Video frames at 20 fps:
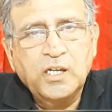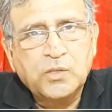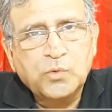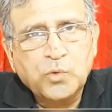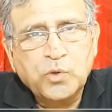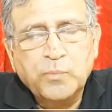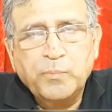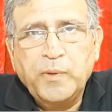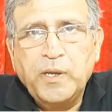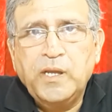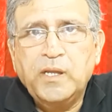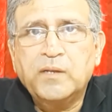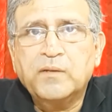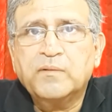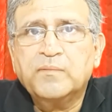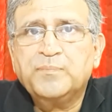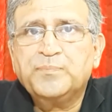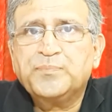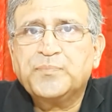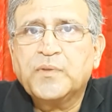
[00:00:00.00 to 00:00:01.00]
it would
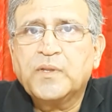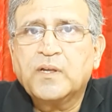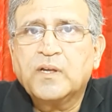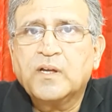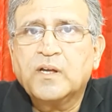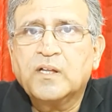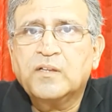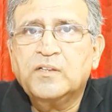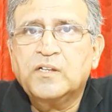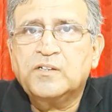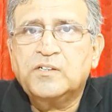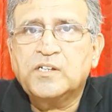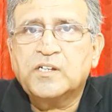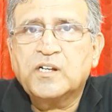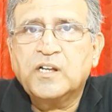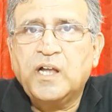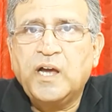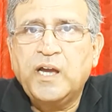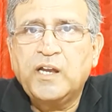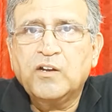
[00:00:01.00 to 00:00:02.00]
mean the
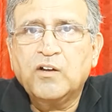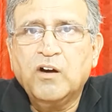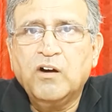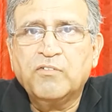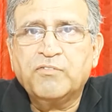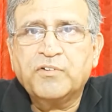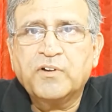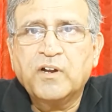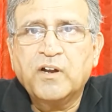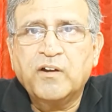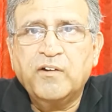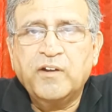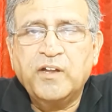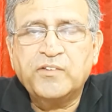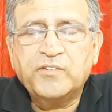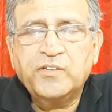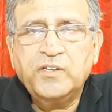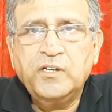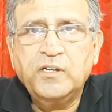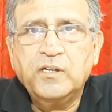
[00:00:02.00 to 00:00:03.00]
decline of
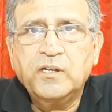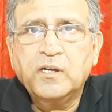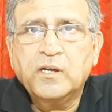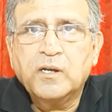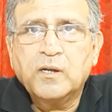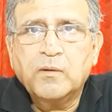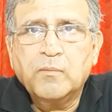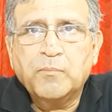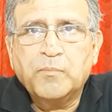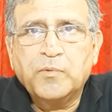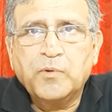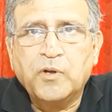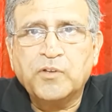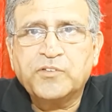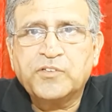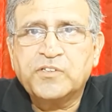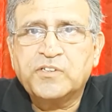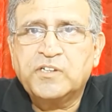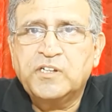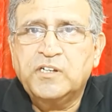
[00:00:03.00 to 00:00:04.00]

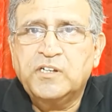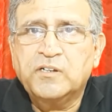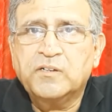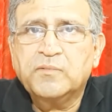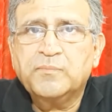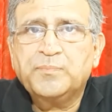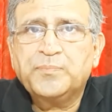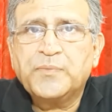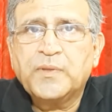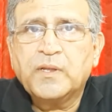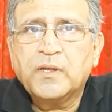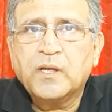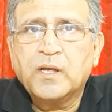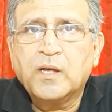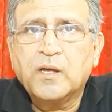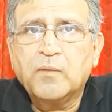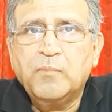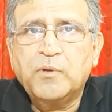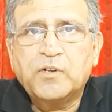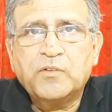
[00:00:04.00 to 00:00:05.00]
reciprocity
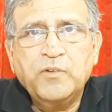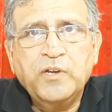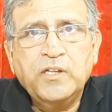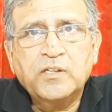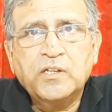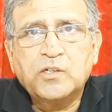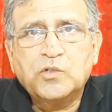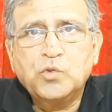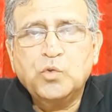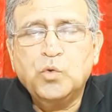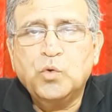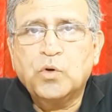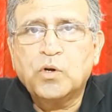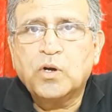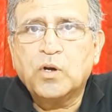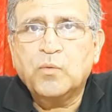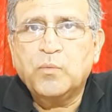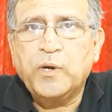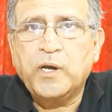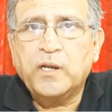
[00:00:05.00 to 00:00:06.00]
between the two.
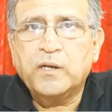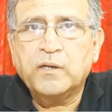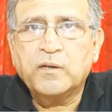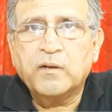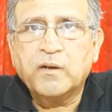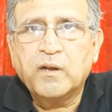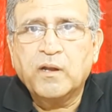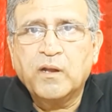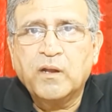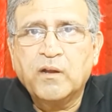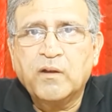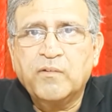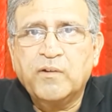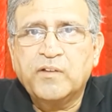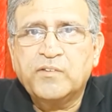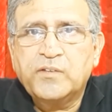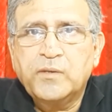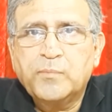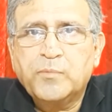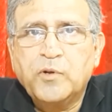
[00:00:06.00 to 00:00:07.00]
When
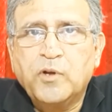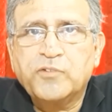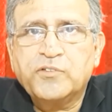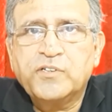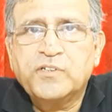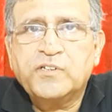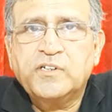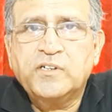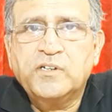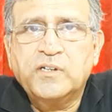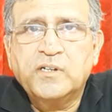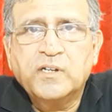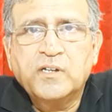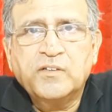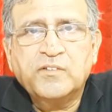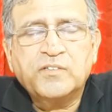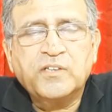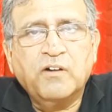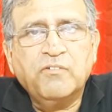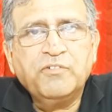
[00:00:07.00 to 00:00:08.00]
reciprocity
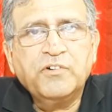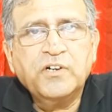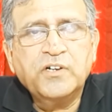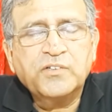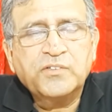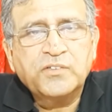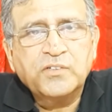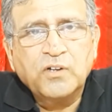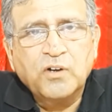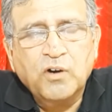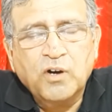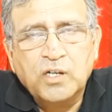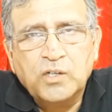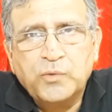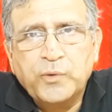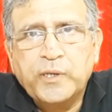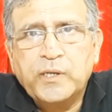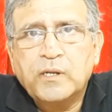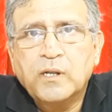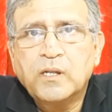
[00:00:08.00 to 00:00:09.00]
suffers or
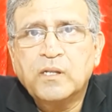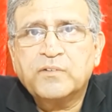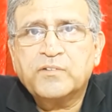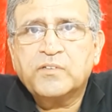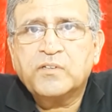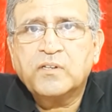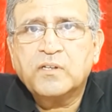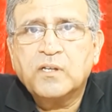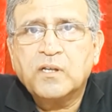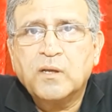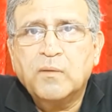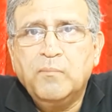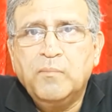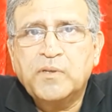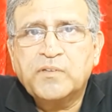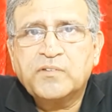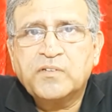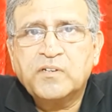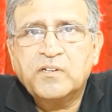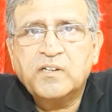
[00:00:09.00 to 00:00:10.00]
dwindles,
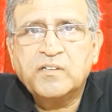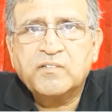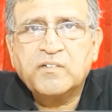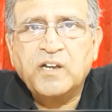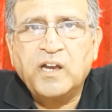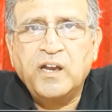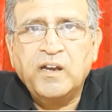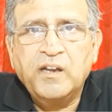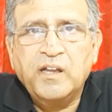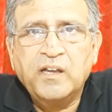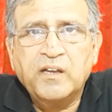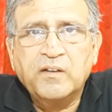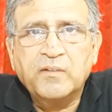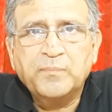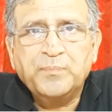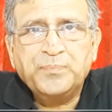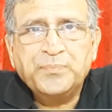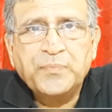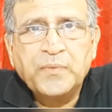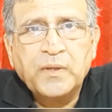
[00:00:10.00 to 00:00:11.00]

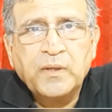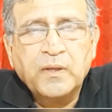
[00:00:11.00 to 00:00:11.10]
misunderstanding